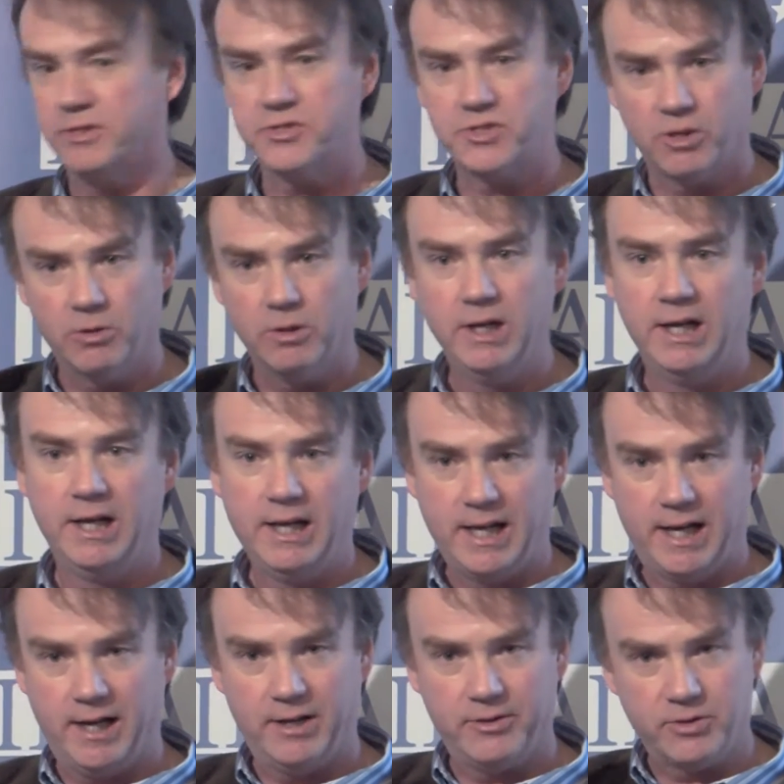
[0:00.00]
And so
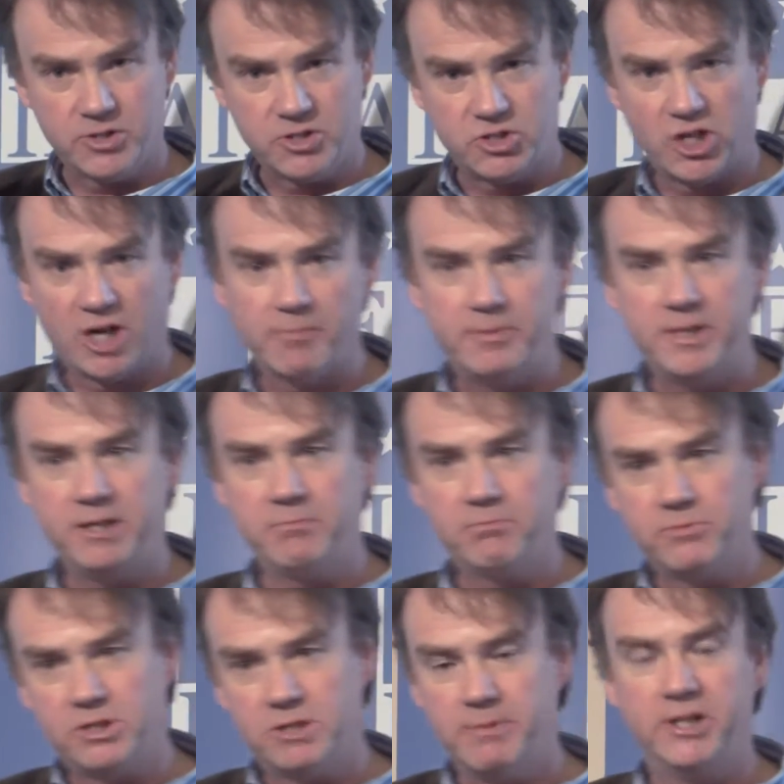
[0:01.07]
uh, there's sharply
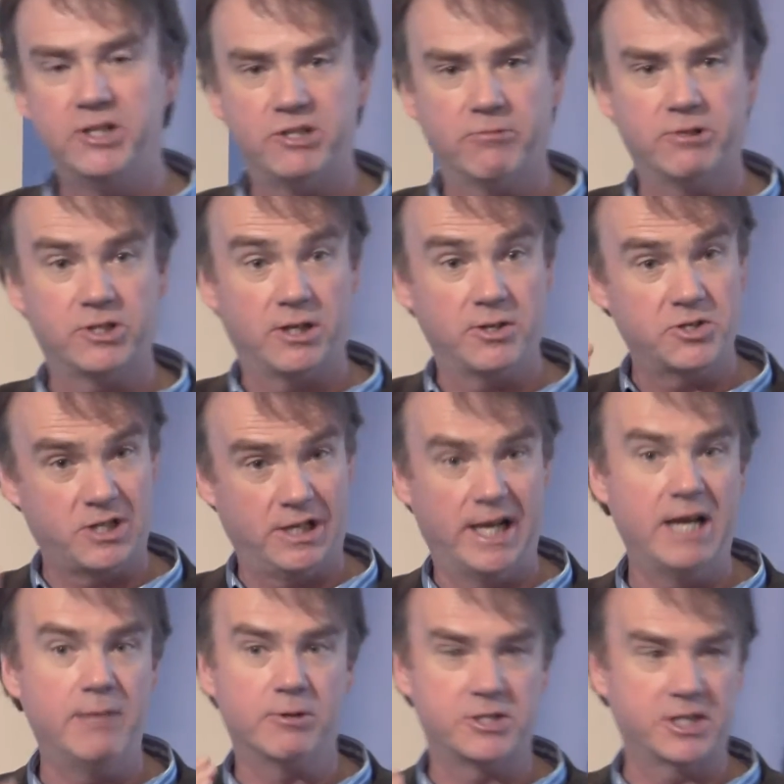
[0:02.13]
diminishing returns to
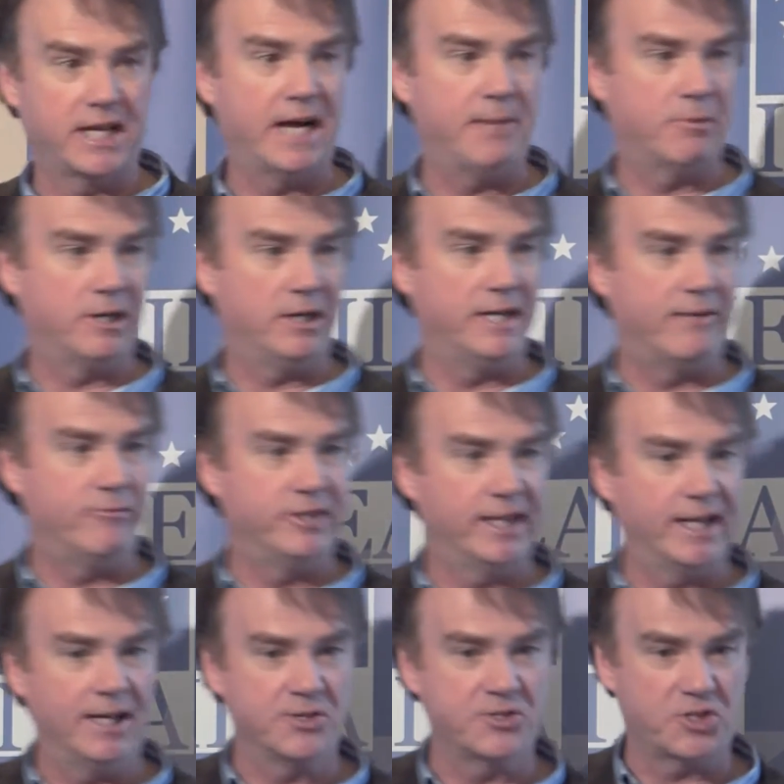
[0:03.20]
labor, to capital, and
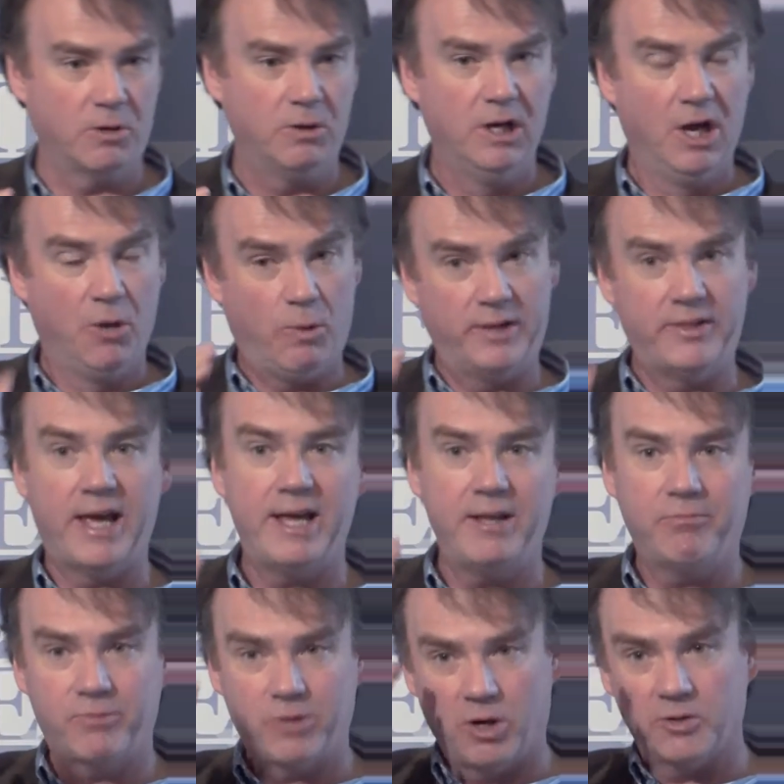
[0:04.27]
everything else. So when
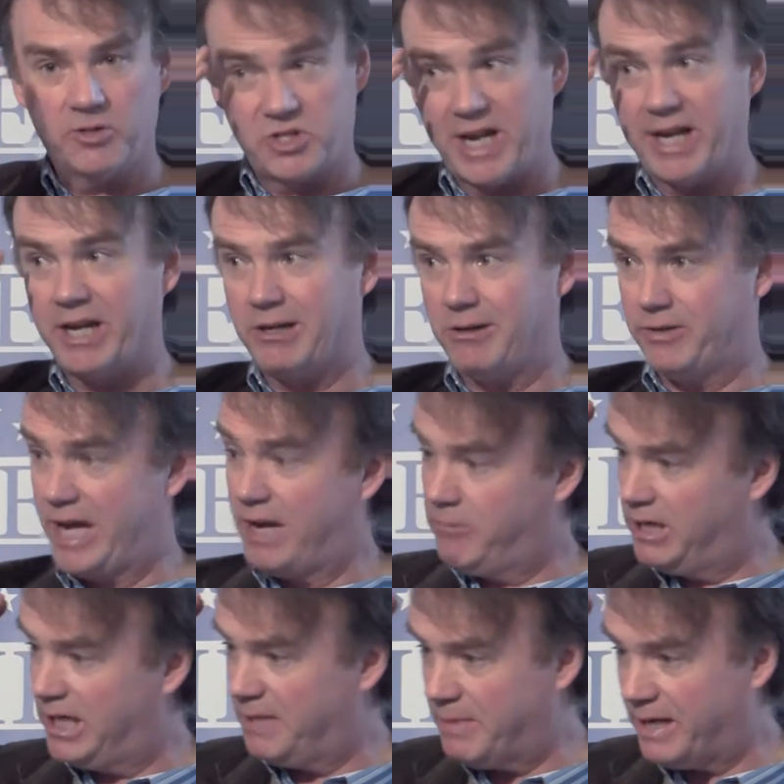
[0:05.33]
they thought secular, they
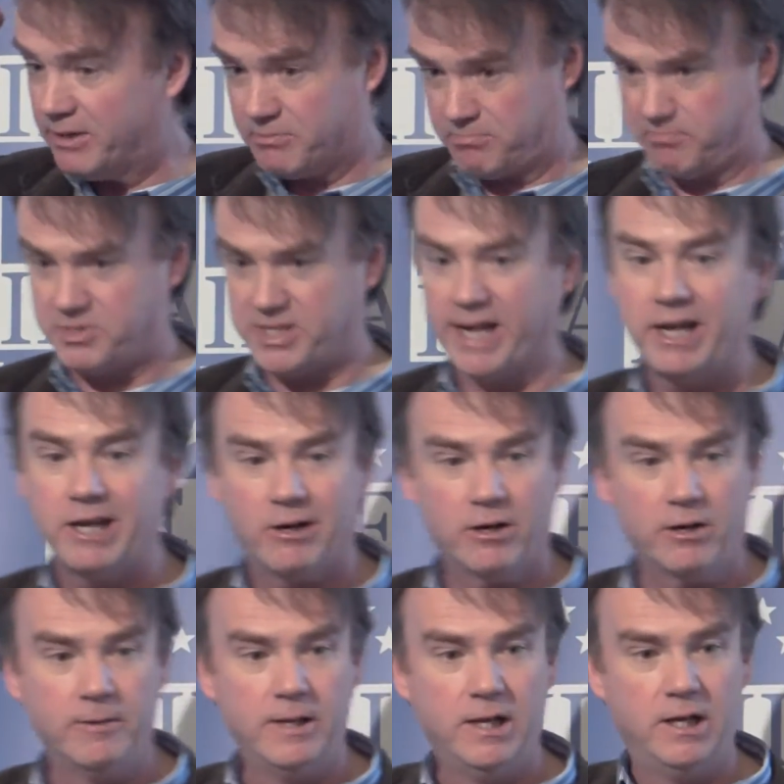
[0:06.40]
really meant secular.